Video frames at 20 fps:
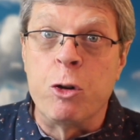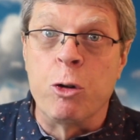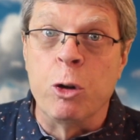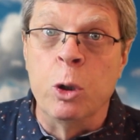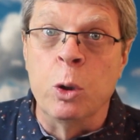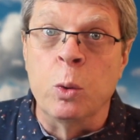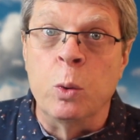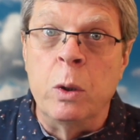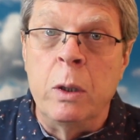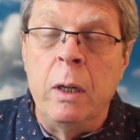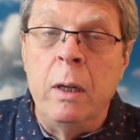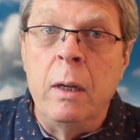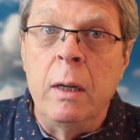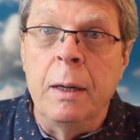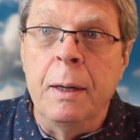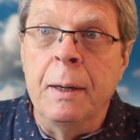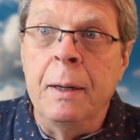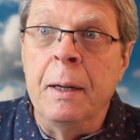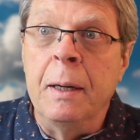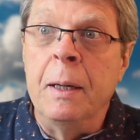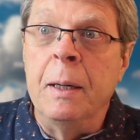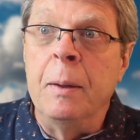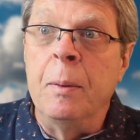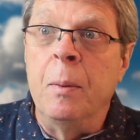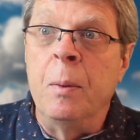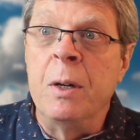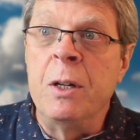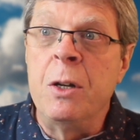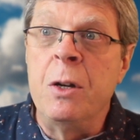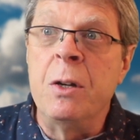true.
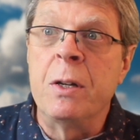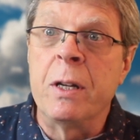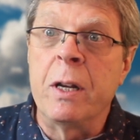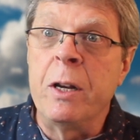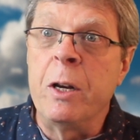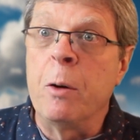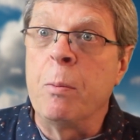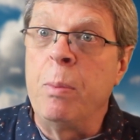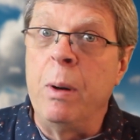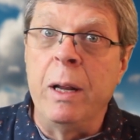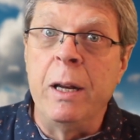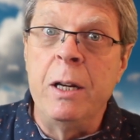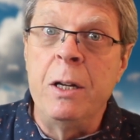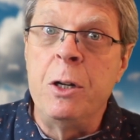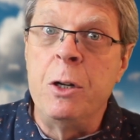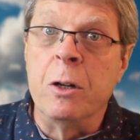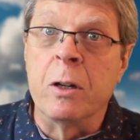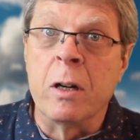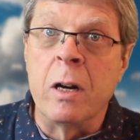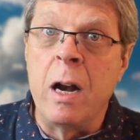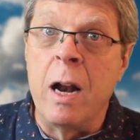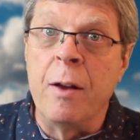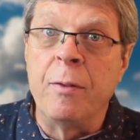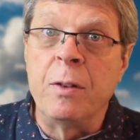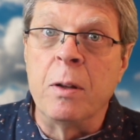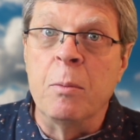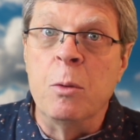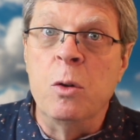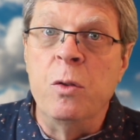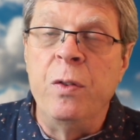Once you sell your place, you're going to
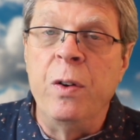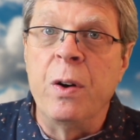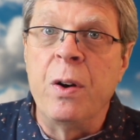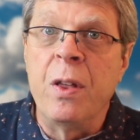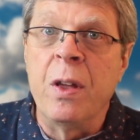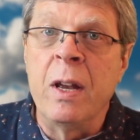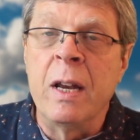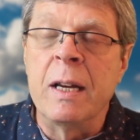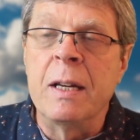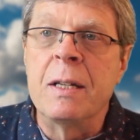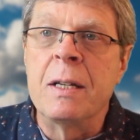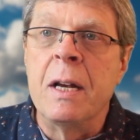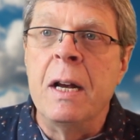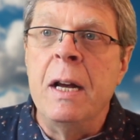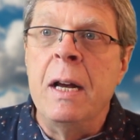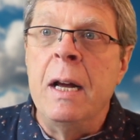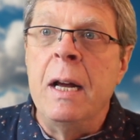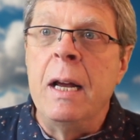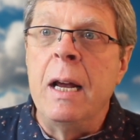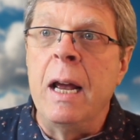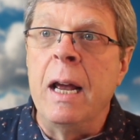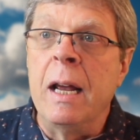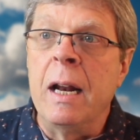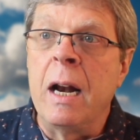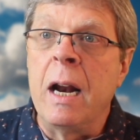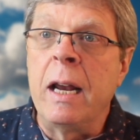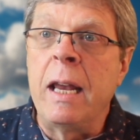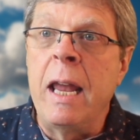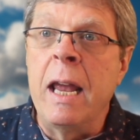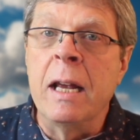have to move your things.
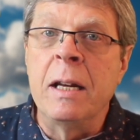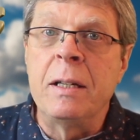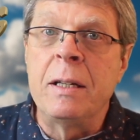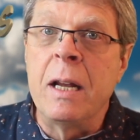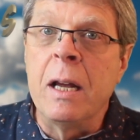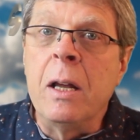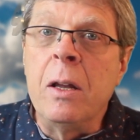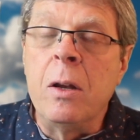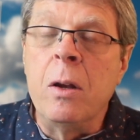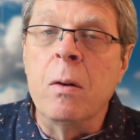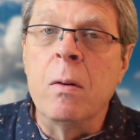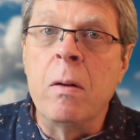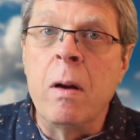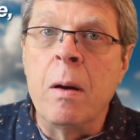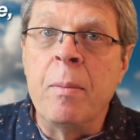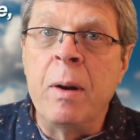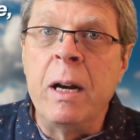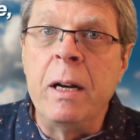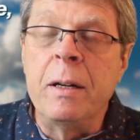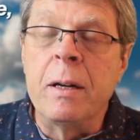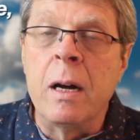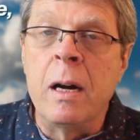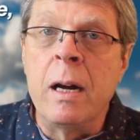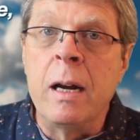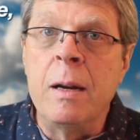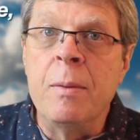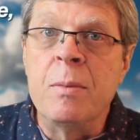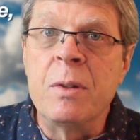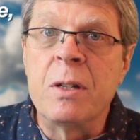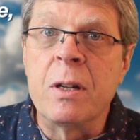And I can't tell you how many
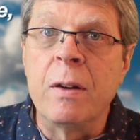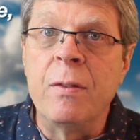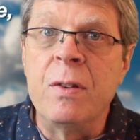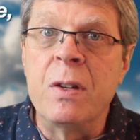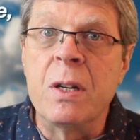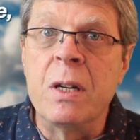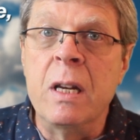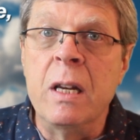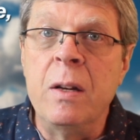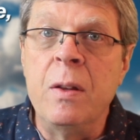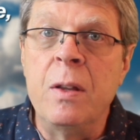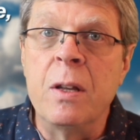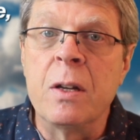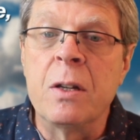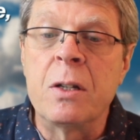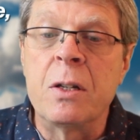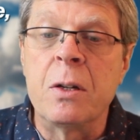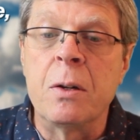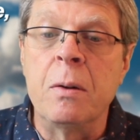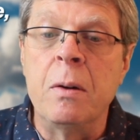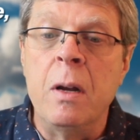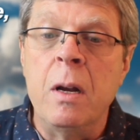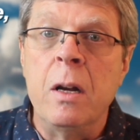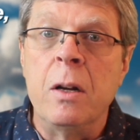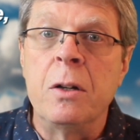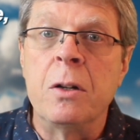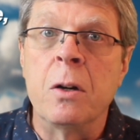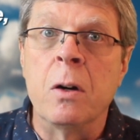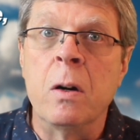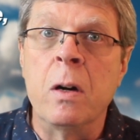times I've seen this
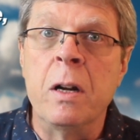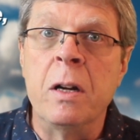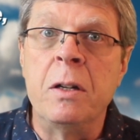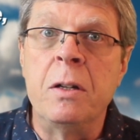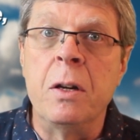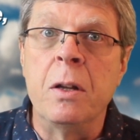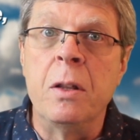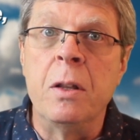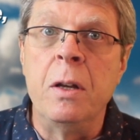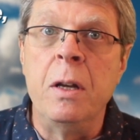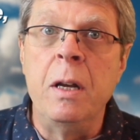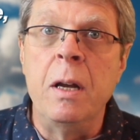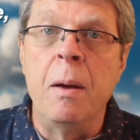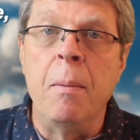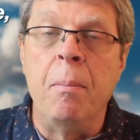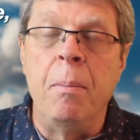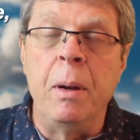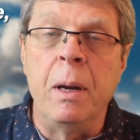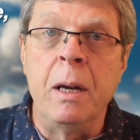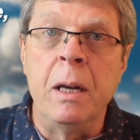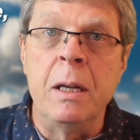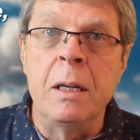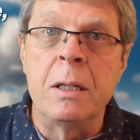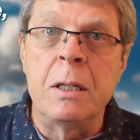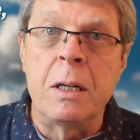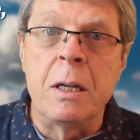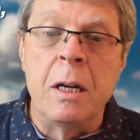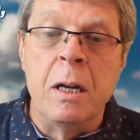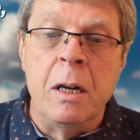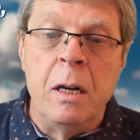turn into the
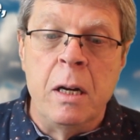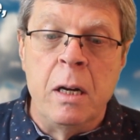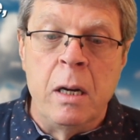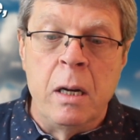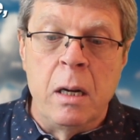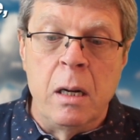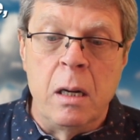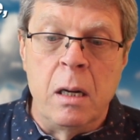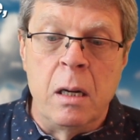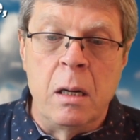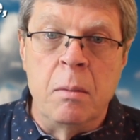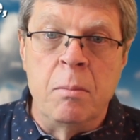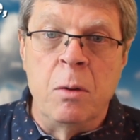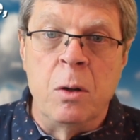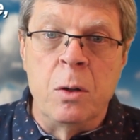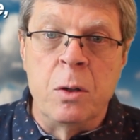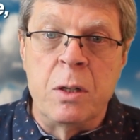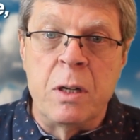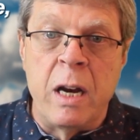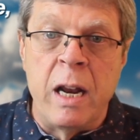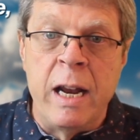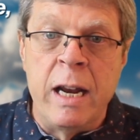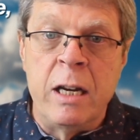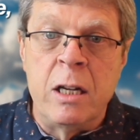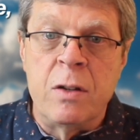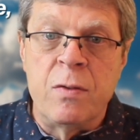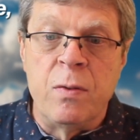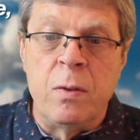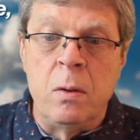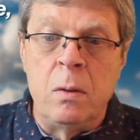biggest, uh, most
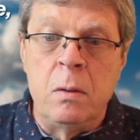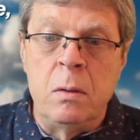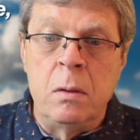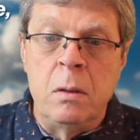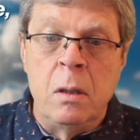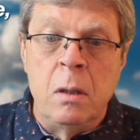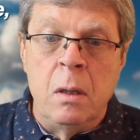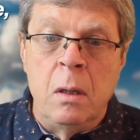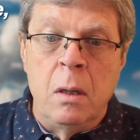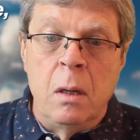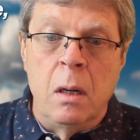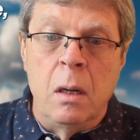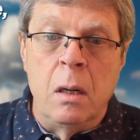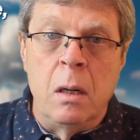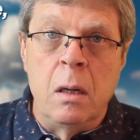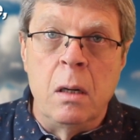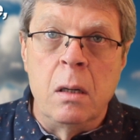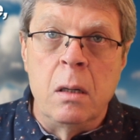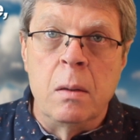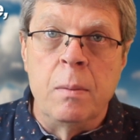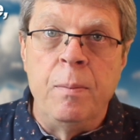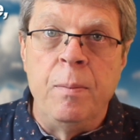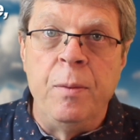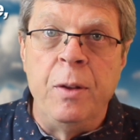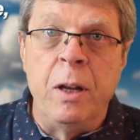angstful, uh,